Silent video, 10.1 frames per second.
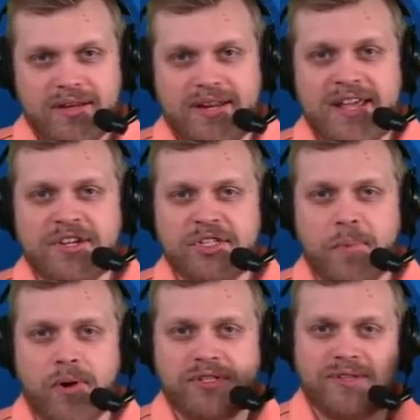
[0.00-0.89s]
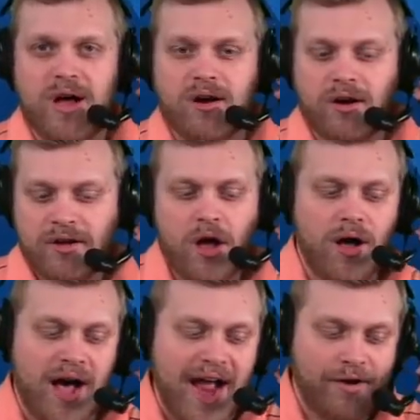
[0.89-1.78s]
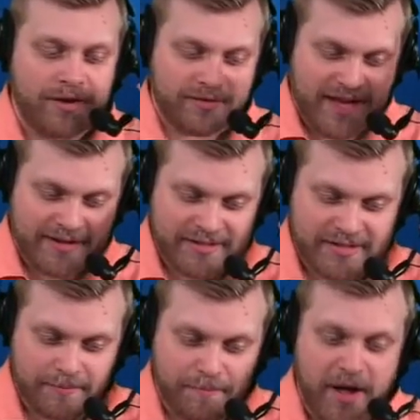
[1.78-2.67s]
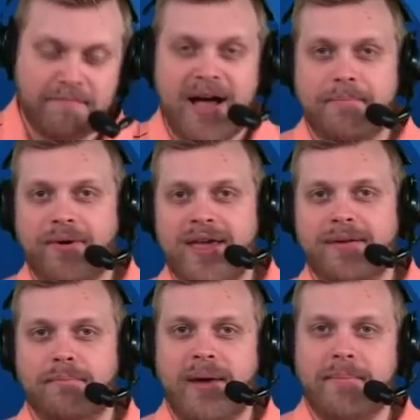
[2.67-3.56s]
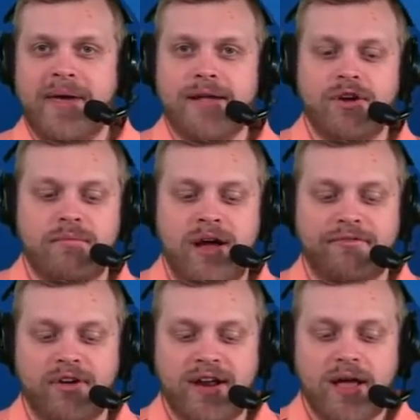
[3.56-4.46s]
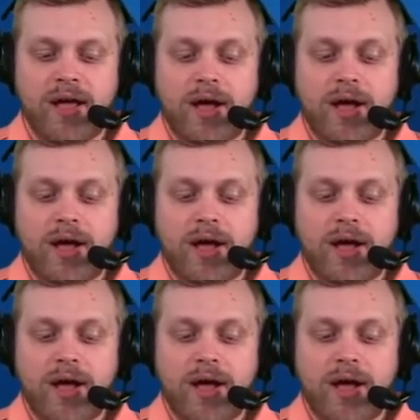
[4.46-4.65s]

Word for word: DG Sports Talk, are y'all hiring? That is above my pay, my pay grade, my friend.